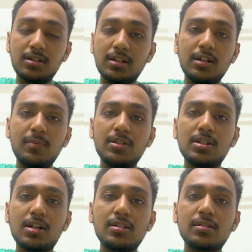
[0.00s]
Himeji
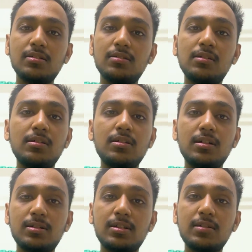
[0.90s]
Castle,
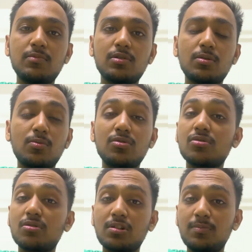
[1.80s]
seems was
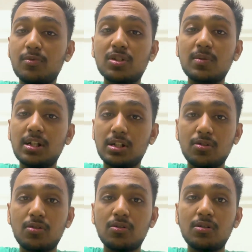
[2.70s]
not impossible at
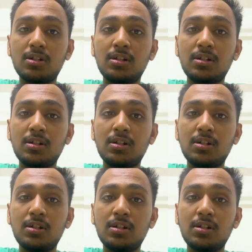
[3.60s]
all,